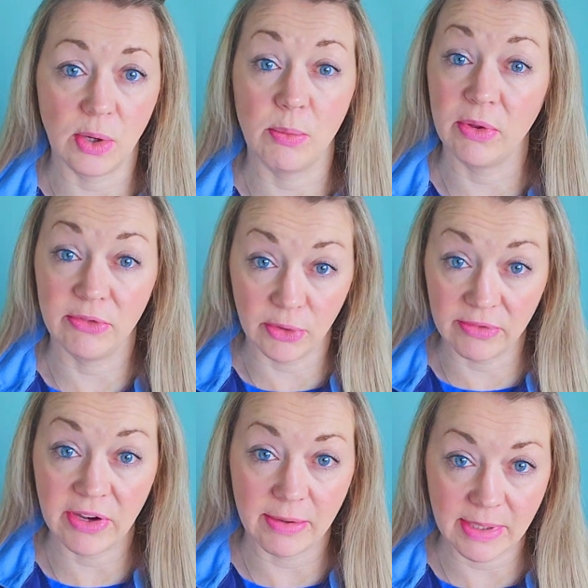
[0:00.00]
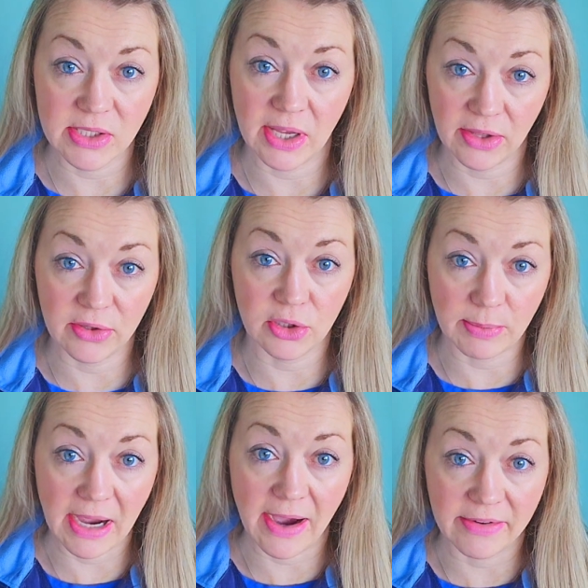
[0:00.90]
and we'll phone environmental health on your
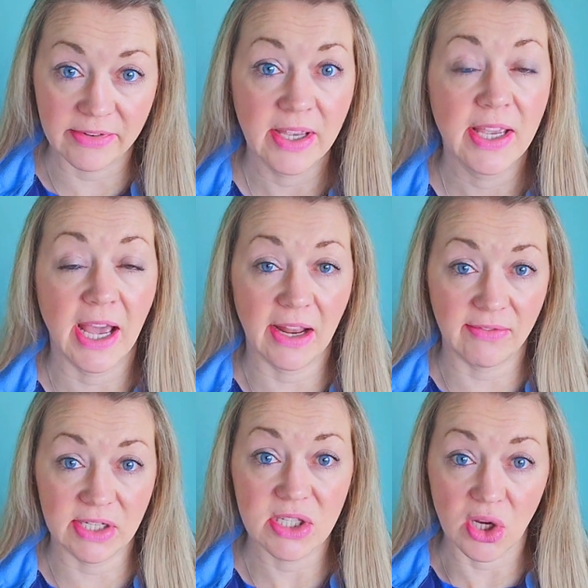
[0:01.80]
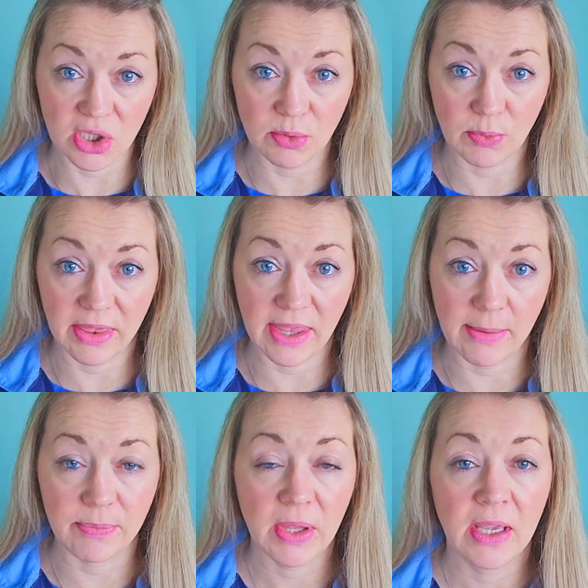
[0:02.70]
behalf and have a discussion with them.